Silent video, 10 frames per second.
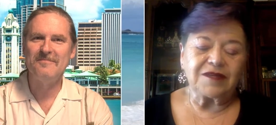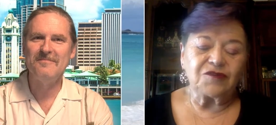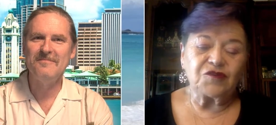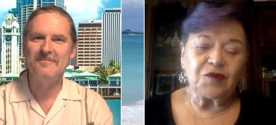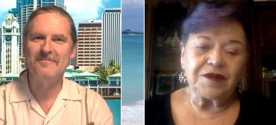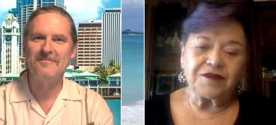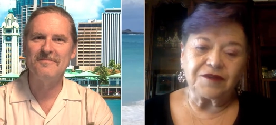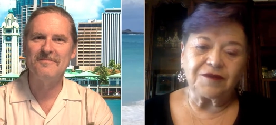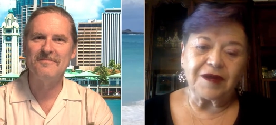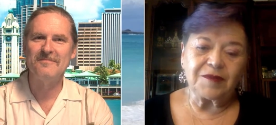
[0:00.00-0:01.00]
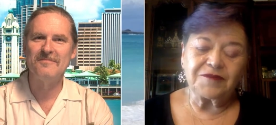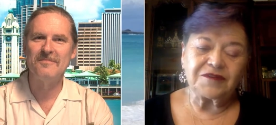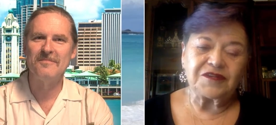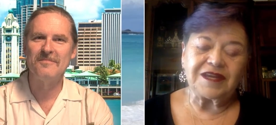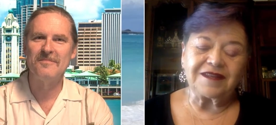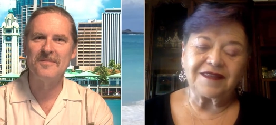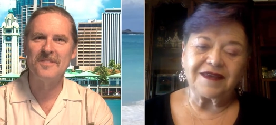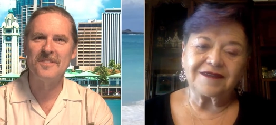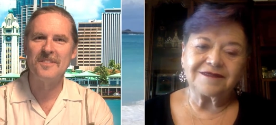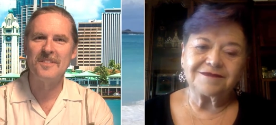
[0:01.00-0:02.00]
Speaker 1: me to join you. I appreciate
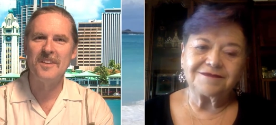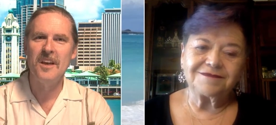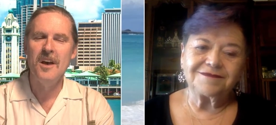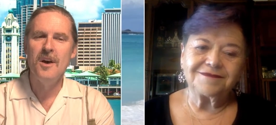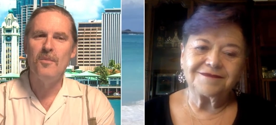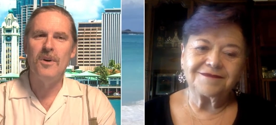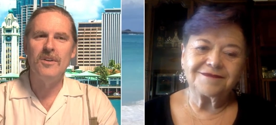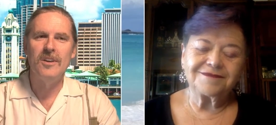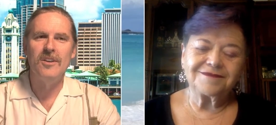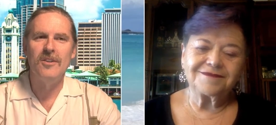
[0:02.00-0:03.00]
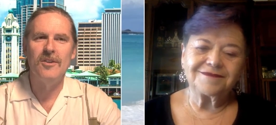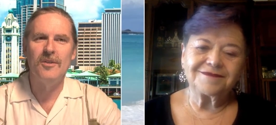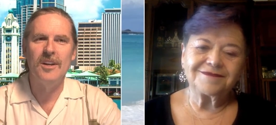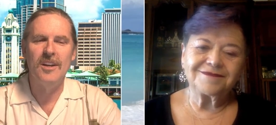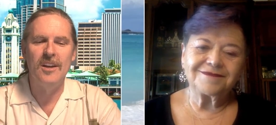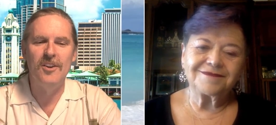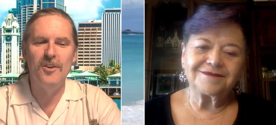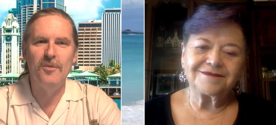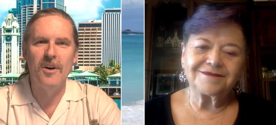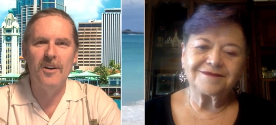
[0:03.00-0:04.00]
that.
Speaker 2: Well, you know,
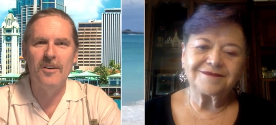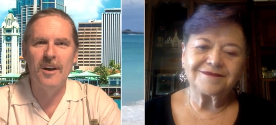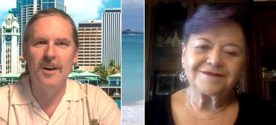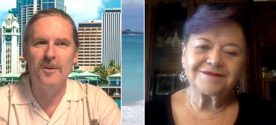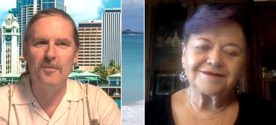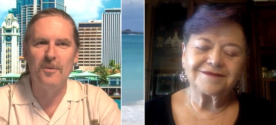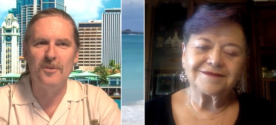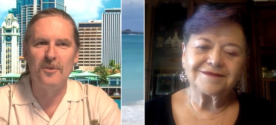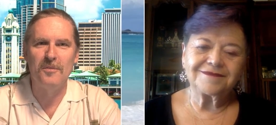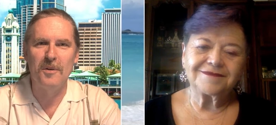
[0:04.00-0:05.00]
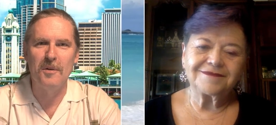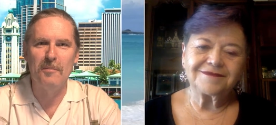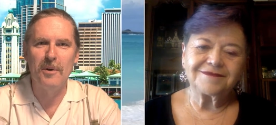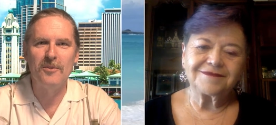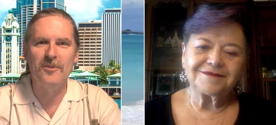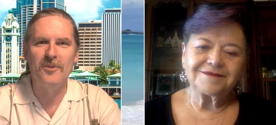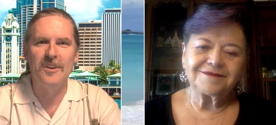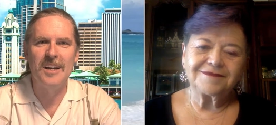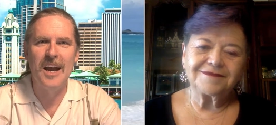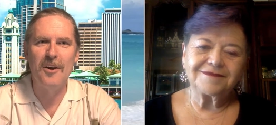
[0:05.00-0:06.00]
you are uh, sort of a, a personal
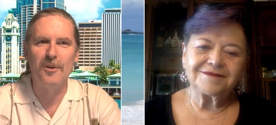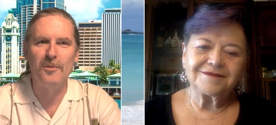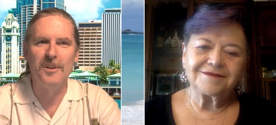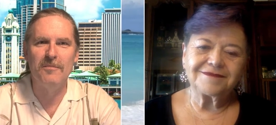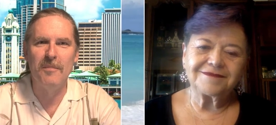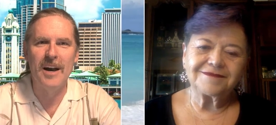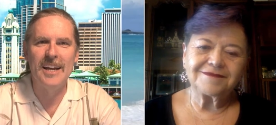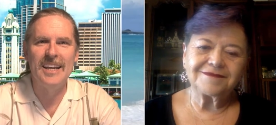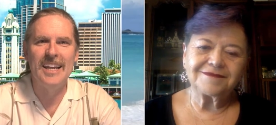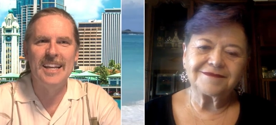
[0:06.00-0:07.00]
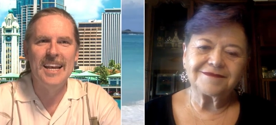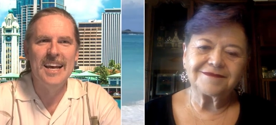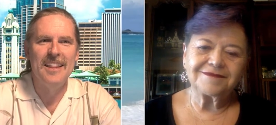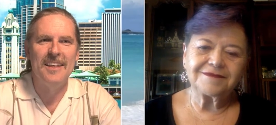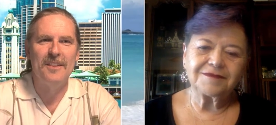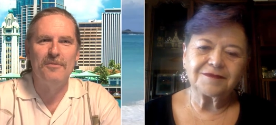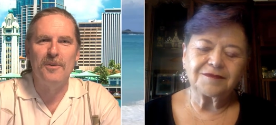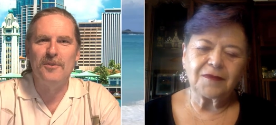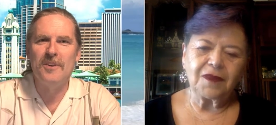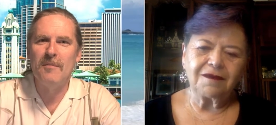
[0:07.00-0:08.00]
heroine of mine, and that the
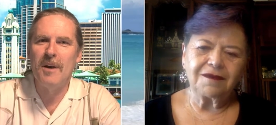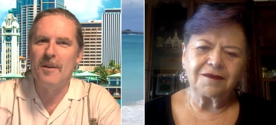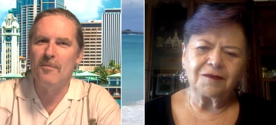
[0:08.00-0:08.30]
first time I